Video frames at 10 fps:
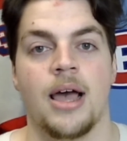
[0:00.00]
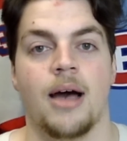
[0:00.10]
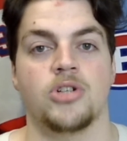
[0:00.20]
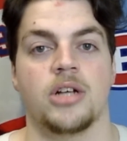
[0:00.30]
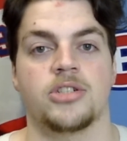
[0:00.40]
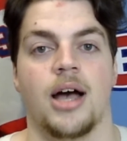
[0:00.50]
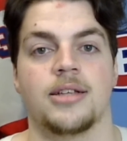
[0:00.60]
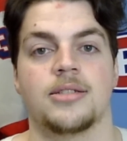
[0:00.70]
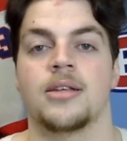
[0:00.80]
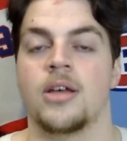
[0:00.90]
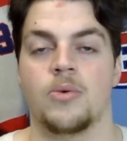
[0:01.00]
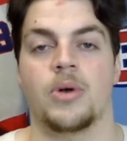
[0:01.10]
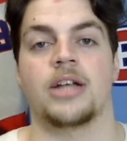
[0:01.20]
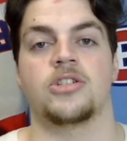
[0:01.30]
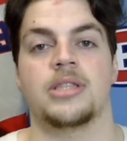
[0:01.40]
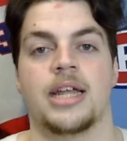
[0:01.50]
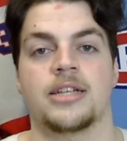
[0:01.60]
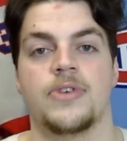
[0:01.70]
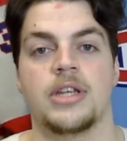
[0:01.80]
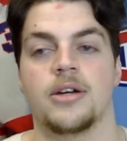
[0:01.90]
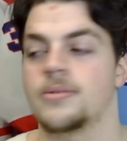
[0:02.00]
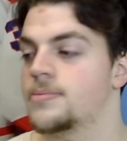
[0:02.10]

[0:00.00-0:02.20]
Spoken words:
I'm Josh Gosse. We'll catch you in the next video.